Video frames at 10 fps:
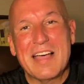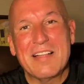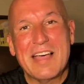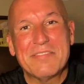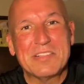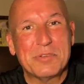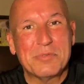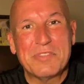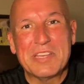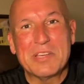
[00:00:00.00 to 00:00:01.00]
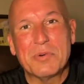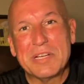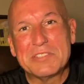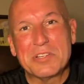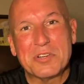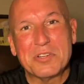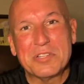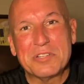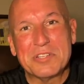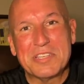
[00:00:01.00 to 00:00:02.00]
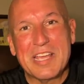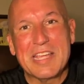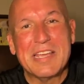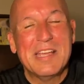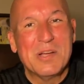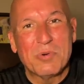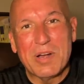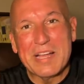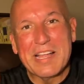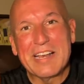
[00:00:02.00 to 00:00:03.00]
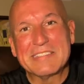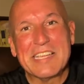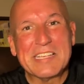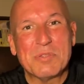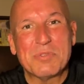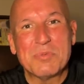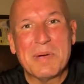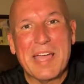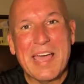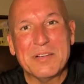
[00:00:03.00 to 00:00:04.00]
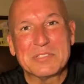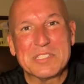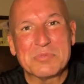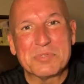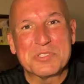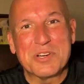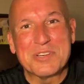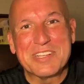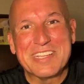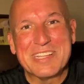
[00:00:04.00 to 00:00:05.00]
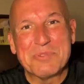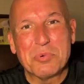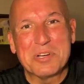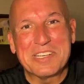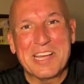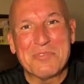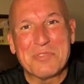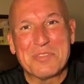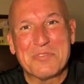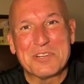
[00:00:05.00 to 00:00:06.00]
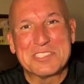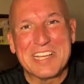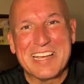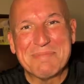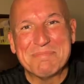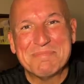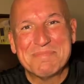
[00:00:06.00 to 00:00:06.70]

I'll have a little video I took earlier today where I kind of take you through my house as we're starting to get it worked out for the first time.